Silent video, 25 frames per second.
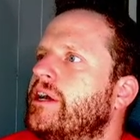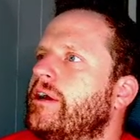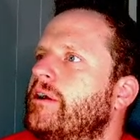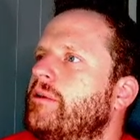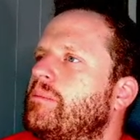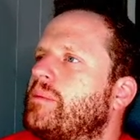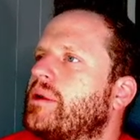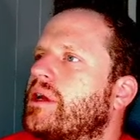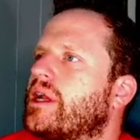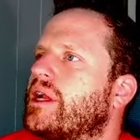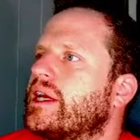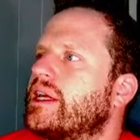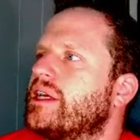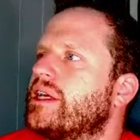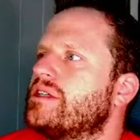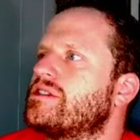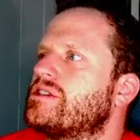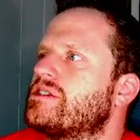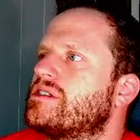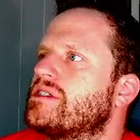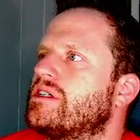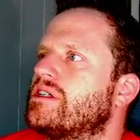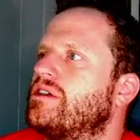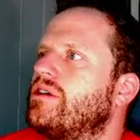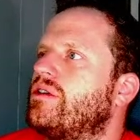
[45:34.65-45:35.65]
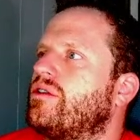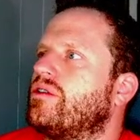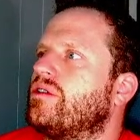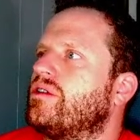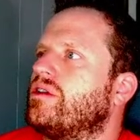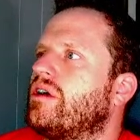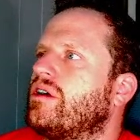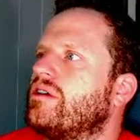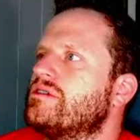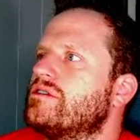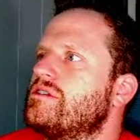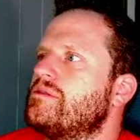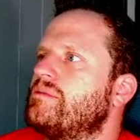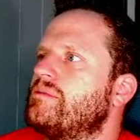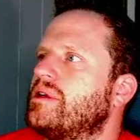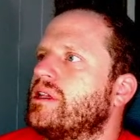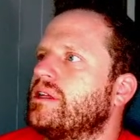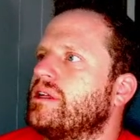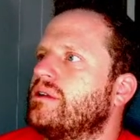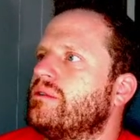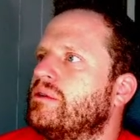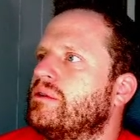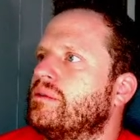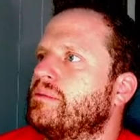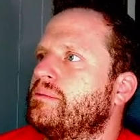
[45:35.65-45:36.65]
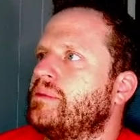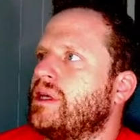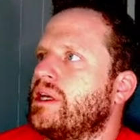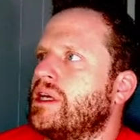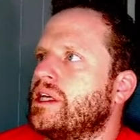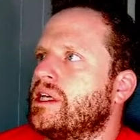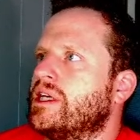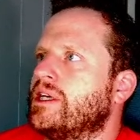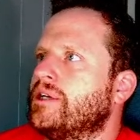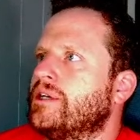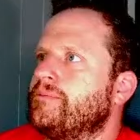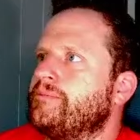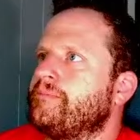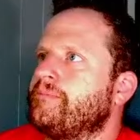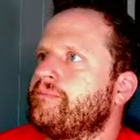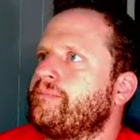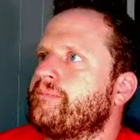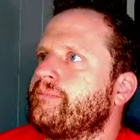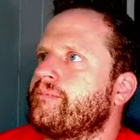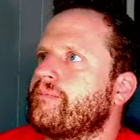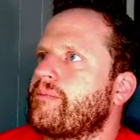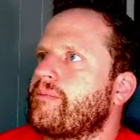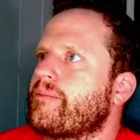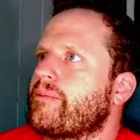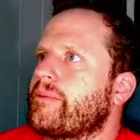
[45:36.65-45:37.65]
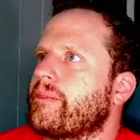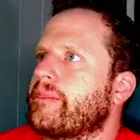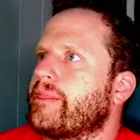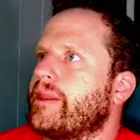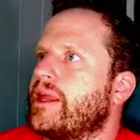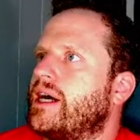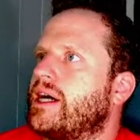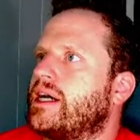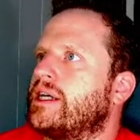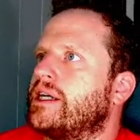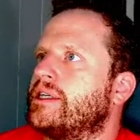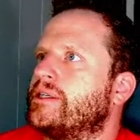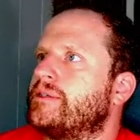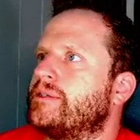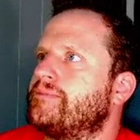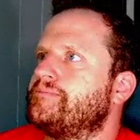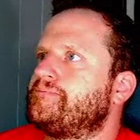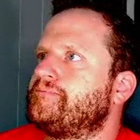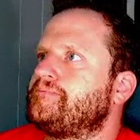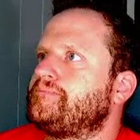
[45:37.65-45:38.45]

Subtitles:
but I guess the goal ultimately will be, you